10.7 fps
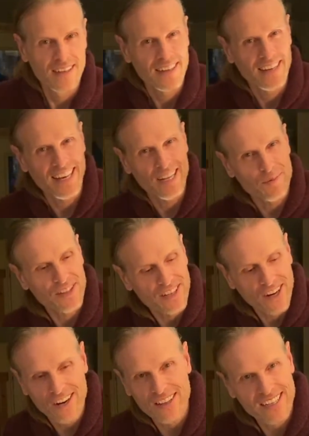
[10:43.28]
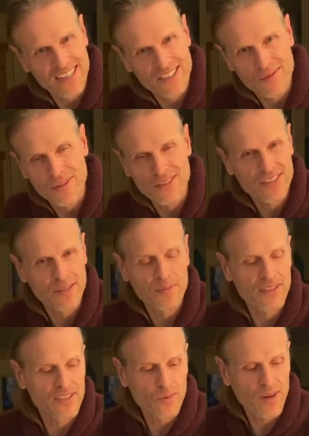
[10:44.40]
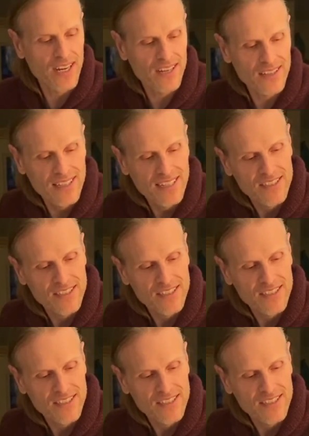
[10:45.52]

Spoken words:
And with the garlic, it's real simple as well.